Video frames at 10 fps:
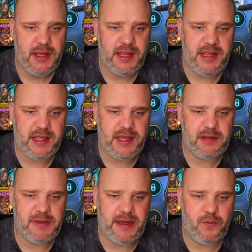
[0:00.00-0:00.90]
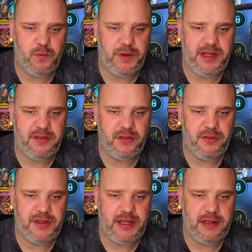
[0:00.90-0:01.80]
He came out with
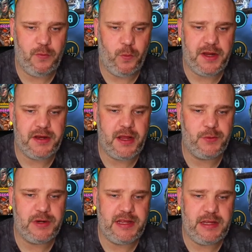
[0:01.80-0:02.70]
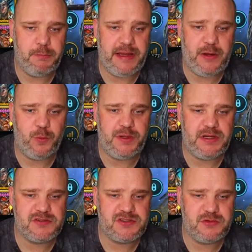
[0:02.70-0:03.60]
the one and only battle
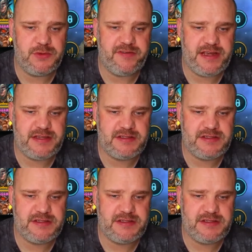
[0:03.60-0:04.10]
pass that we've had.